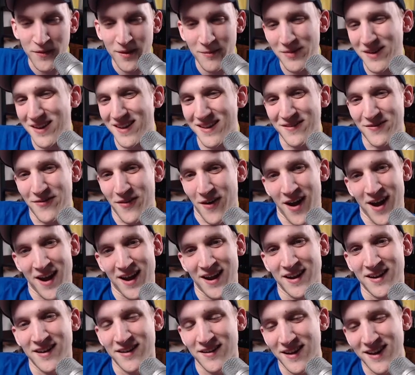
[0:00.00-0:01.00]
But that's
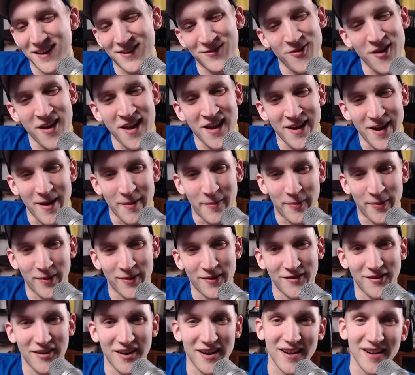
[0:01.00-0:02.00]
fine. It's Run It Up,
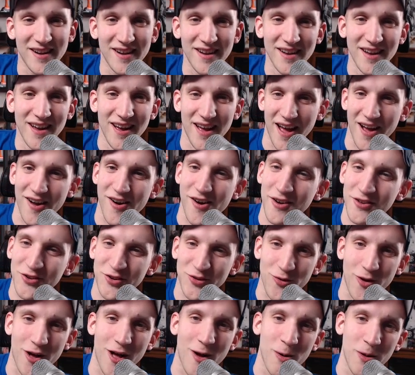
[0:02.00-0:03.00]
right? I hooked you all